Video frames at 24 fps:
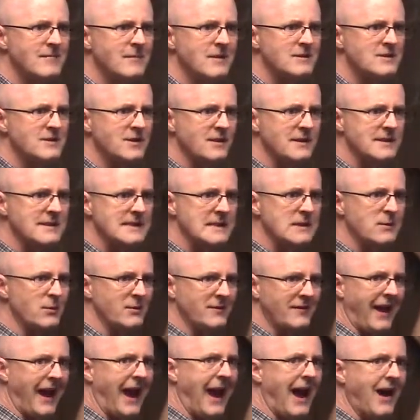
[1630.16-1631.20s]
So this equals
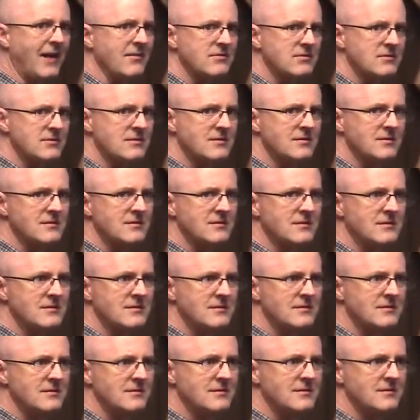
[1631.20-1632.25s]
a half
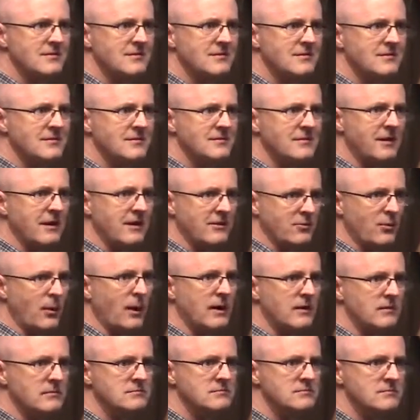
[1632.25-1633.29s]
as
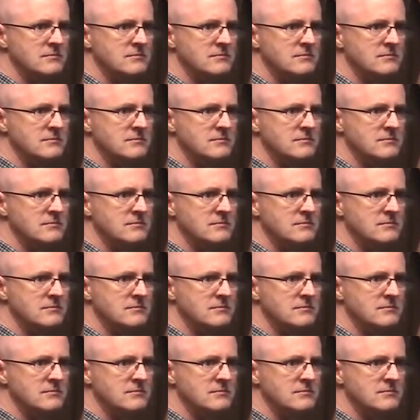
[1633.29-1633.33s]
well.